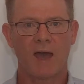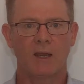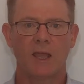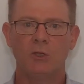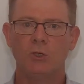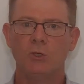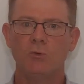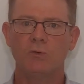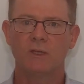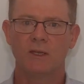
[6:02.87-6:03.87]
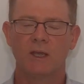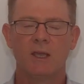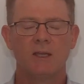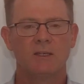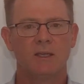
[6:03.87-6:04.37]
that and use it
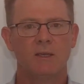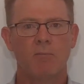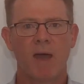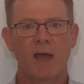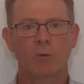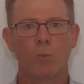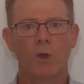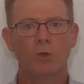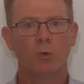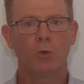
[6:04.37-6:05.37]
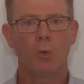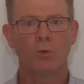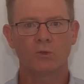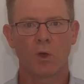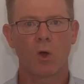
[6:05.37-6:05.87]
to impact what your
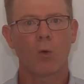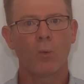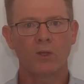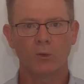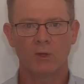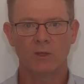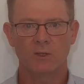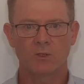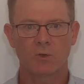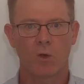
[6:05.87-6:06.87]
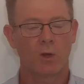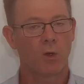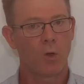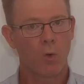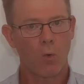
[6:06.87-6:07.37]
goals are when you're in the
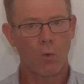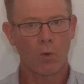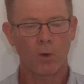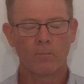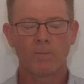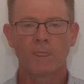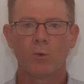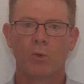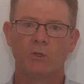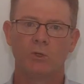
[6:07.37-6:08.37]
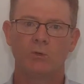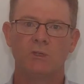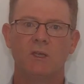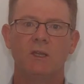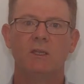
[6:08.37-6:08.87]
sauna or when you're
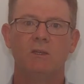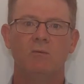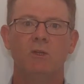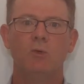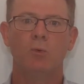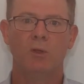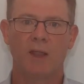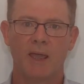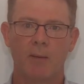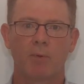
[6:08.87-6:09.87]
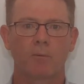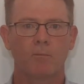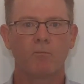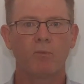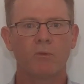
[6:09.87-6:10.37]
using an individual lamp
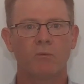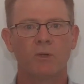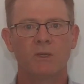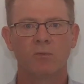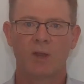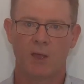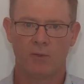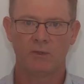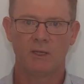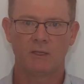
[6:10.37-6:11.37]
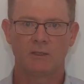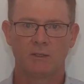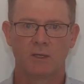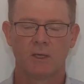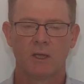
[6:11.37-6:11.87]
for different health needs.